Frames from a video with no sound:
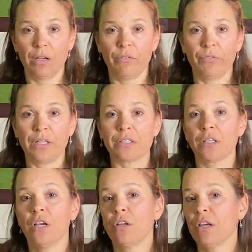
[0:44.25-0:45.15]

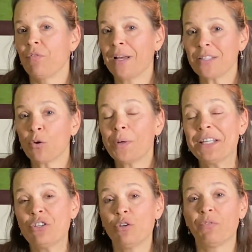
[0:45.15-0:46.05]
If that's already
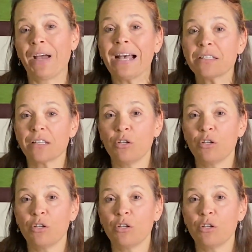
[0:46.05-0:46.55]
too fast